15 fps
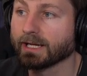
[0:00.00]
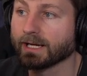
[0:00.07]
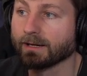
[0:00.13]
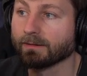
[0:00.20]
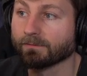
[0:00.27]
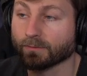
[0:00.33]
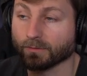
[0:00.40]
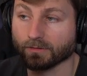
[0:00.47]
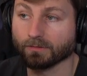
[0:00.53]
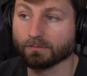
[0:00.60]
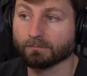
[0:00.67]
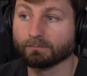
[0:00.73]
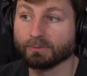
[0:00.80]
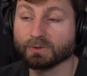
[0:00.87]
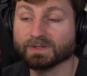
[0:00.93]
for
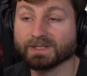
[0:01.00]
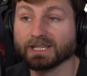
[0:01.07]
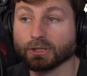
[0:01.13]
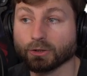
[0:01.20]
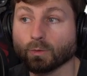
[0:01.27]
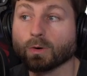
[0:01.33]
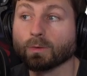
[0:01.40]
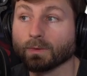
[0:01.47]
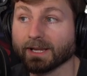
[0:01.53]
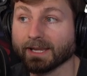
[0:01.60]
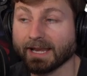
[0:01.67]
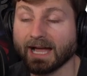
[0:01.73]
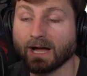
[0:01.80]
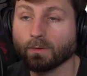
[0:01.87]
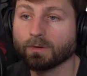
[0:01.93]
boosting your
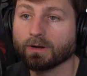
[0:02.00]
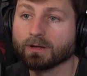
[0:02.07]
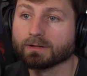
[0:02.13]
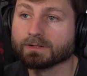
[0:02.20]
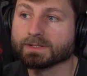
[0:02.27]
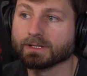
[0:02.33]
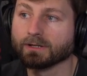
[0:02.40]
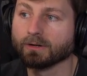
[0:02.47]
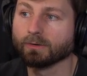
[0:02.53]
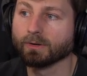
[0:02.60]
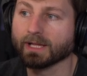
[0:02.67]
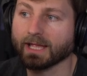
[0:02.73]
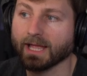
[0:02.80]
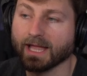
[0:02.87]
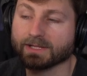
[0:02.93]
renown. So
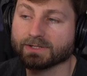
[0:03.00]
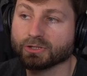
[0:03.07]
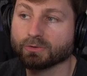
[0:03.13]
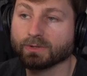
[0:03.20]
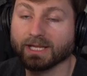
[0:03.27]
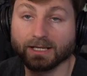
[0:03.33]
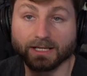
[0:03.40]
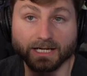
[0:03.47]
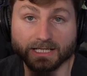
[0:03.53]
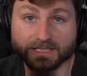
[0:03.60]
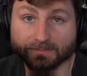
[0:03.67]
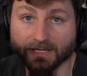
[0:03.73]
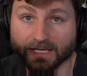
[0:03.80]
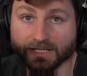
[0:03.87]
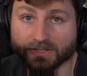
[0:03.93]
as you get
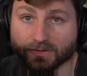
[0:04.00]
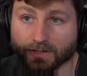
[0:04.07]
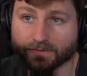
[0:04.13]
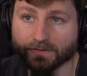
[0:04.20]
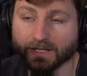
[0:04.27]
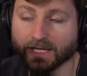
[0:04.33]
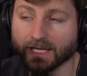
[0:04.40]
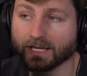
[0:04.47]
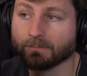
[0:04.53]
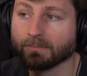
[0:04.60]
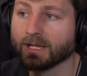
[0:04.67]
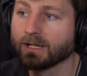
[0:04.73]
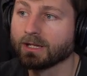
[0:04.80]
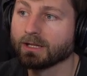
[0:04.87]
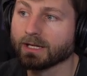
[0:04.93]
cosmetics throughout the game,
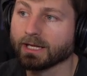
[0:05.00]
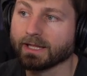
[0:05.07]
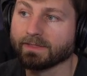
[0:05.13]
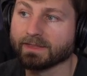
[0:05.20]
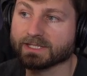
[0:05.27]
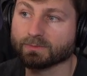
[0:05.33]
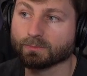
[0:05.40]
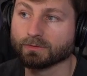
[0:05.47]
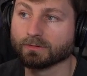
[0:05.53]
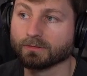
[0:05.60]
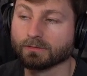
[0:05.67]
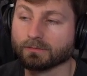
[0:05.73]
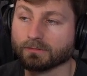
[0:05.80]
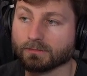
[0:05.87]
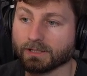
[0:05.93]
this
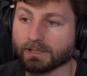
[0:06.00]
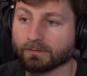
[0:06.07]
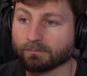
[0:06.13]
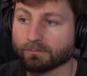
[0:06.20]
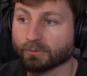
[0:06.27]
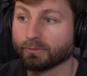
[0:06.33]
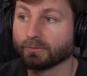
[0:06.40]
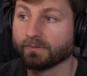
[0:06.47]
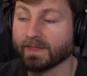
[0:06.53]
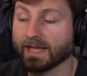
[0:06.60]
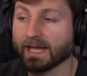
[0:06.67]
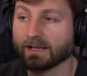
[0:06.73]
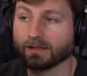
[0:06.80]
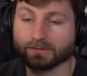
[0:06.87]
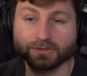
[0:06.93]
will improve
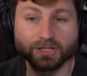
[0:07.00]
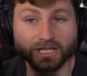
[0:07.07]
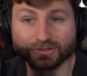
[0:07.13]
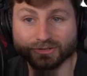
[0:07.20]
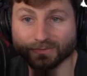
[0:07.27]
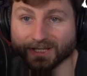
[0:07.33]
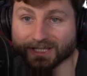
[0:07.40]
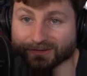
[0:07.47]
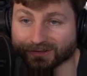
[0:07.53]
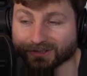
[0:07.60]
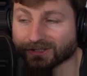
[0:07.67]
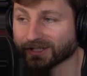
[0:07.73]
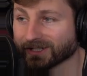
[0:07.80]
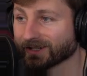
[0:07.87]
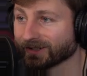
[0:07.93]
that. It'll change the way you
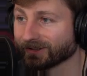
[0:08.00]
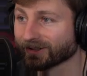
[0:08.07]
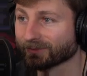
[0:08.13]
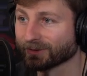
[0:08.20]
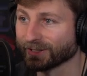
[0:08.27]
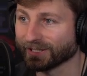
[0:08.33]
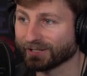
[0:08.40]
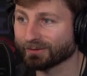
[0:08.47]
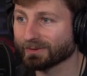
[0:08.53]
look. You can look really good with